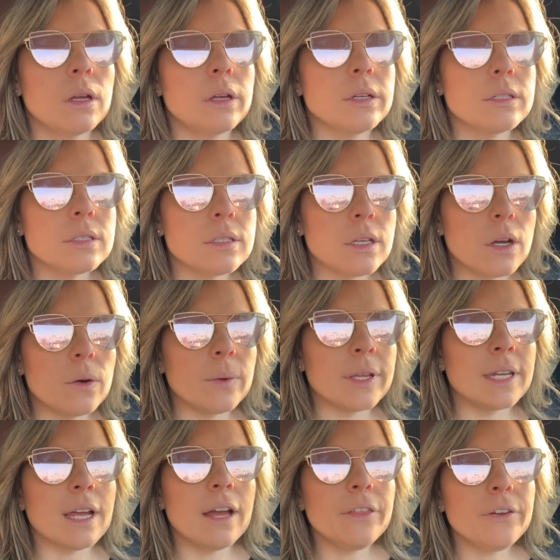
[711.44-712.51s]
So
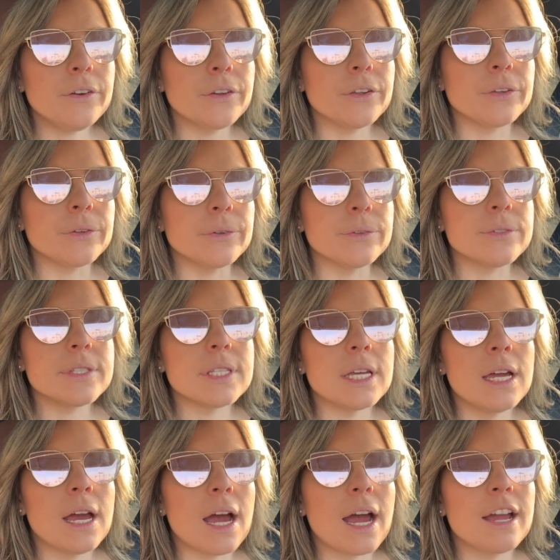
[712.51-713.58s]
in other news,
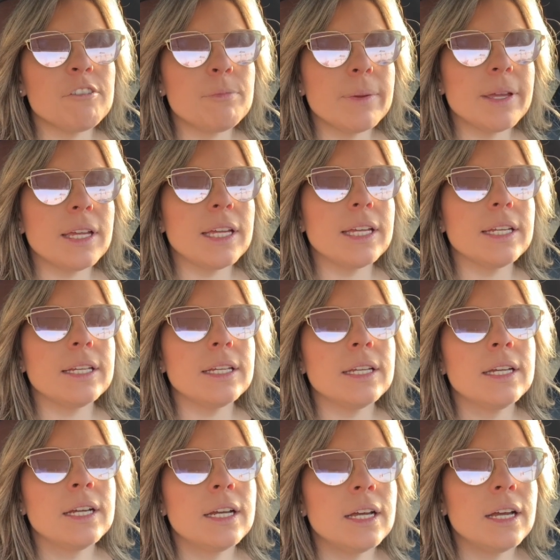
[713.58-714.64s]
I've
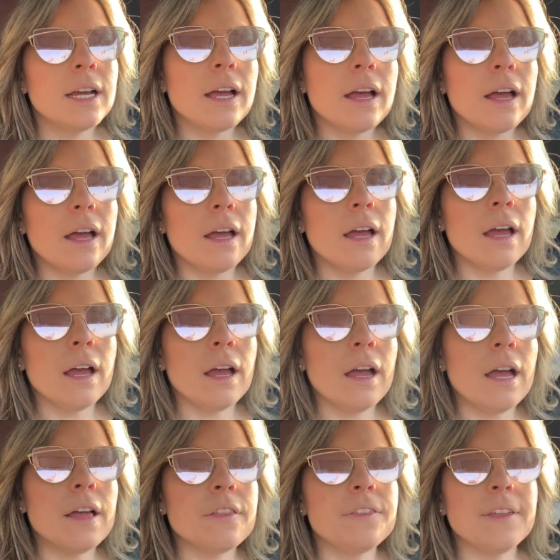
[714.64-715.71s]
been
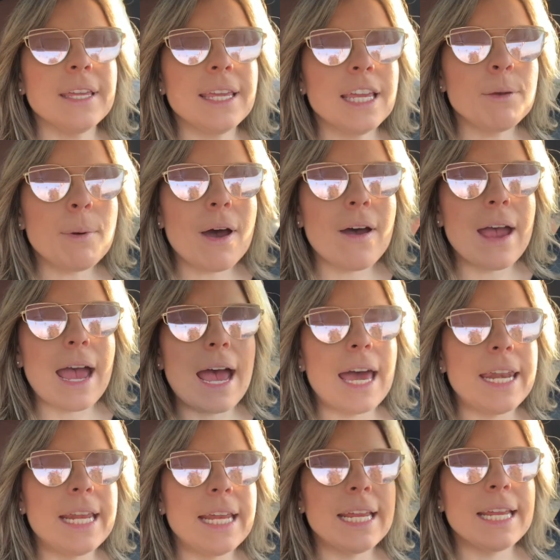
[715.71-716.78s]
thinking about
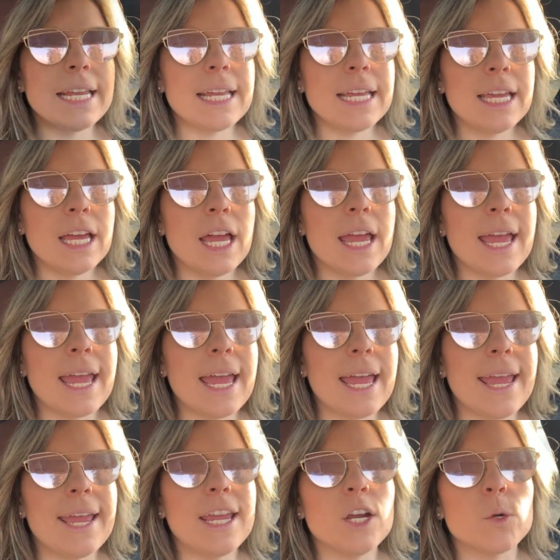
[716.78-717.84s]
adding
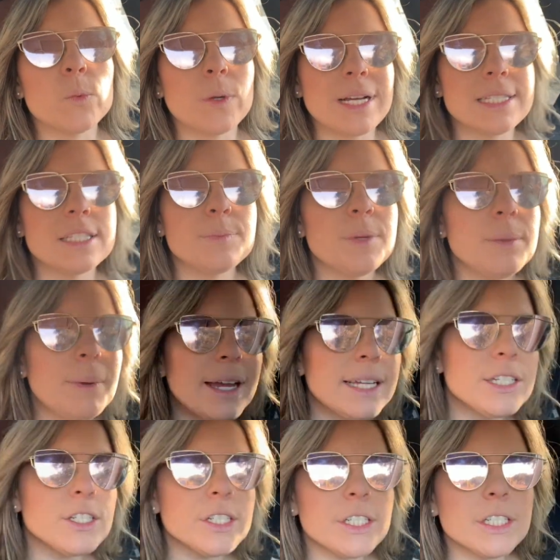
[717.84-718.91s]
a recipe
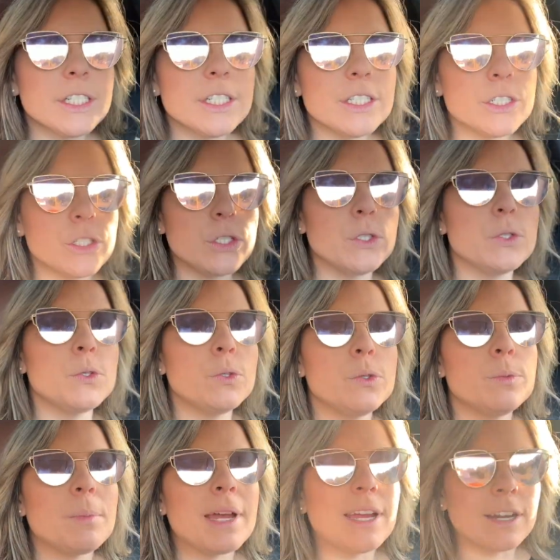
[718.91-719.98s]
binder to my